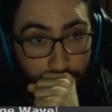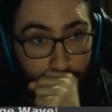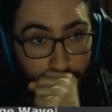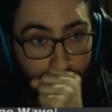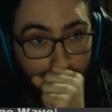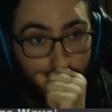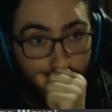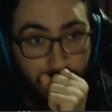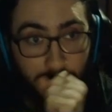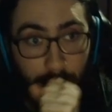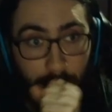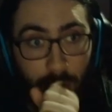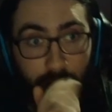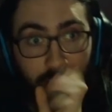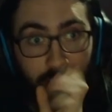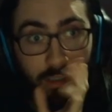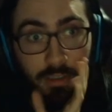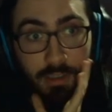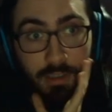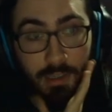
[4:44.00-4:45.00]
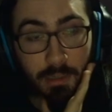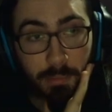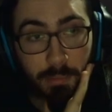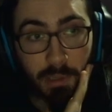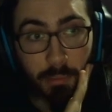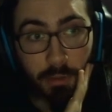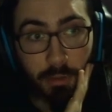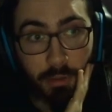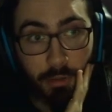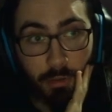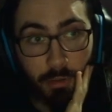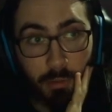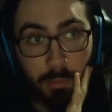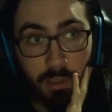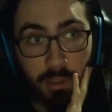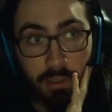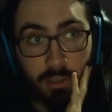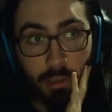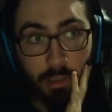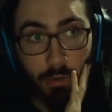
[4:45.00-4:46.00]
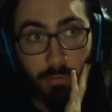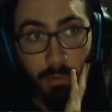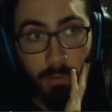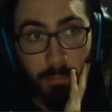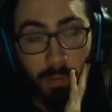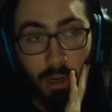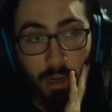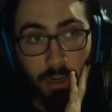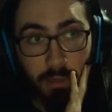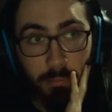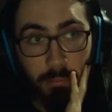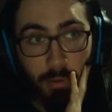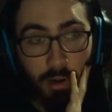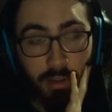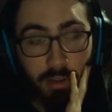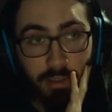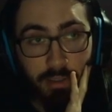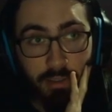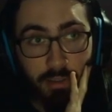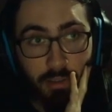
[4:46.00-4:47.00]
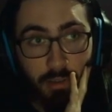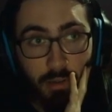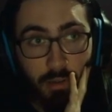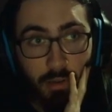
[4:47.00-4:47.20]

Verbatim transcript: Because the most it's going to be able to do to me is go for body press.